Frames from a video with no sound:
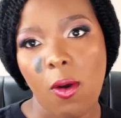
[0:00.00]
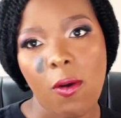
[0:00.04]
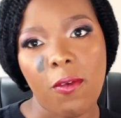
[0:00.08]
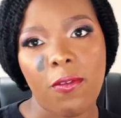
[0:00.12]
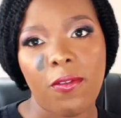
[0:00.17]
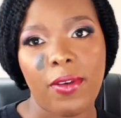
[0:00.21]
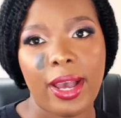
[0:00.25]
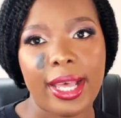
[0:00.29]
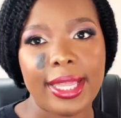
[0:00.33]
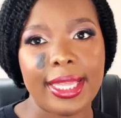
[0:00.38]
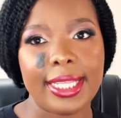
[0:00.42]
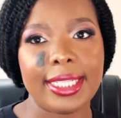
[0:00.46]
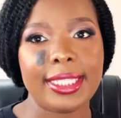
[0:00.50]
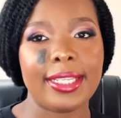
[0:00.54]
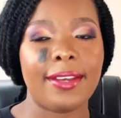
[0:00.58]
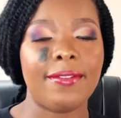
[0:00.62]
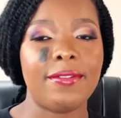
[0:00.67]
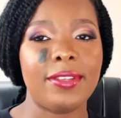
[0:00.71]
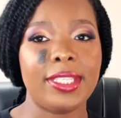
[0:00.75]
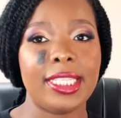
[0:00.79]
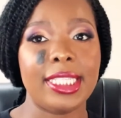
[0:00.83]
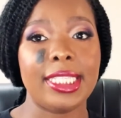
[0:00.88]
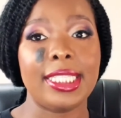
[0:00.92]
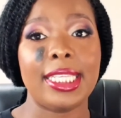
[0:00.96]
of other
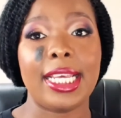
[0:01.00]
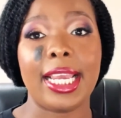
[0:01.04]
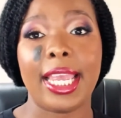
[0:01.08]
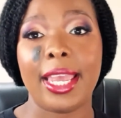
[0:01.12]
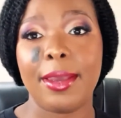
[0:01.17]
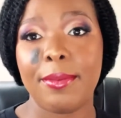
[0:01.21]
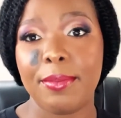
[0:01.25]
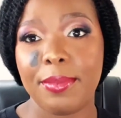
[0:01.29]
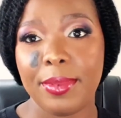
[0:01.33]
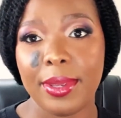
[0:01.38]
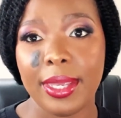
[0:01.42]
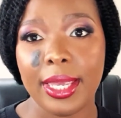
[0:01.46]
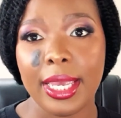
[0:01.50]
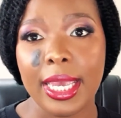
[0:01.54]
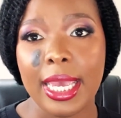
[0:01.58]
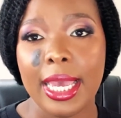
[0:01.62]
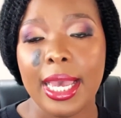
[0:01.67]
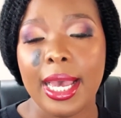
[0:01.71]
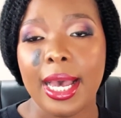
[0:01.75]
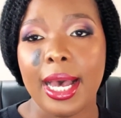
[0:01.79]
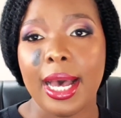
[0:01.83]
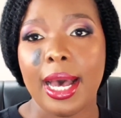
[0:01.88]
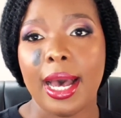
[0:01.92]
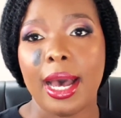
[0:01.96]
services that can be
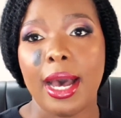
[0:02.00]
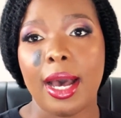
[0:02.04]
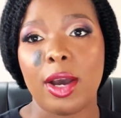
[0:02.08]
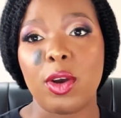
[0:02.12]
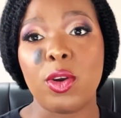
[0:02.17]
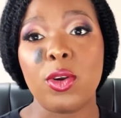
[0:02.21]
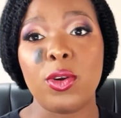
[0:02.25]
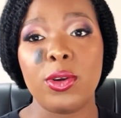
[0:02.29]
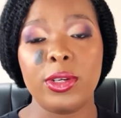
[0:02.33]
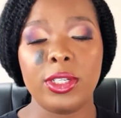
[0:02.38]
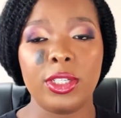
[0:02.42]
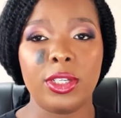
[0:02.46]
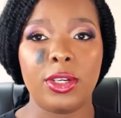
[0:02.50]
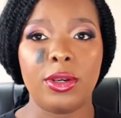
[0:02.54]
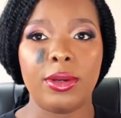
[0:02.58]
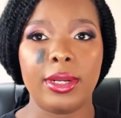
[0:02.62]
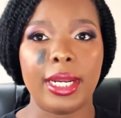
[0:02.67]
crucial,